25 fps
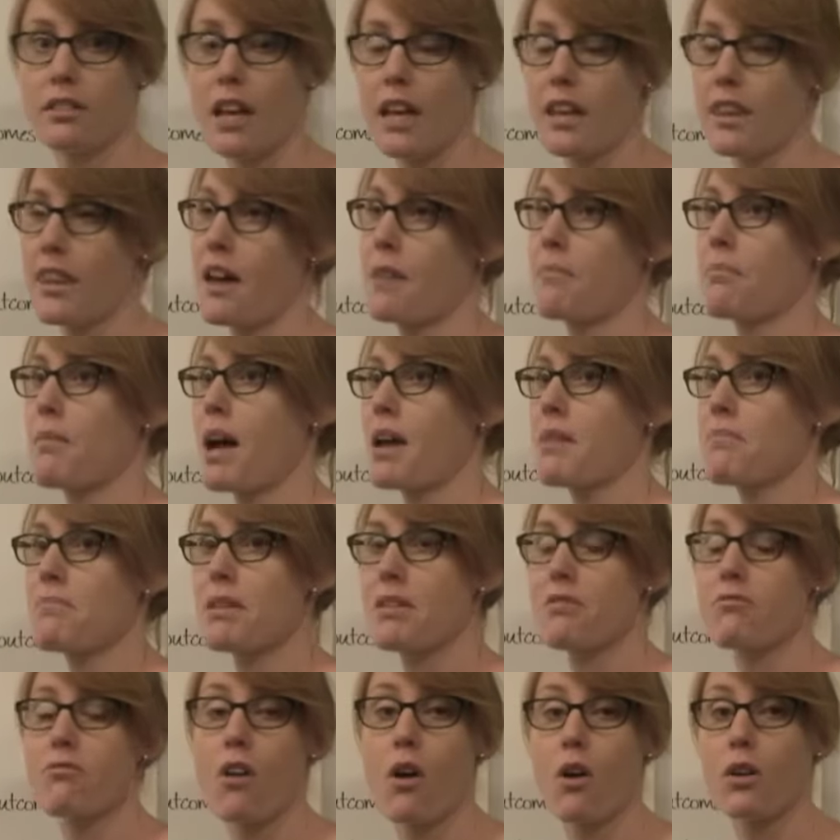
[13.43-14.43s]
and that might
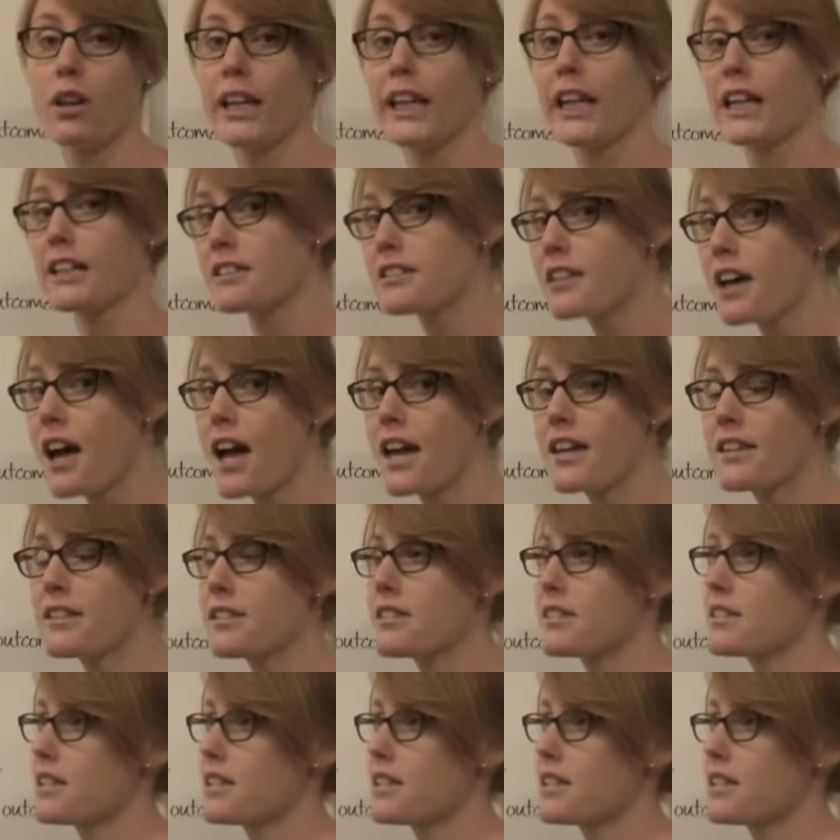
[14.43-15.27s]
be rolling a dice,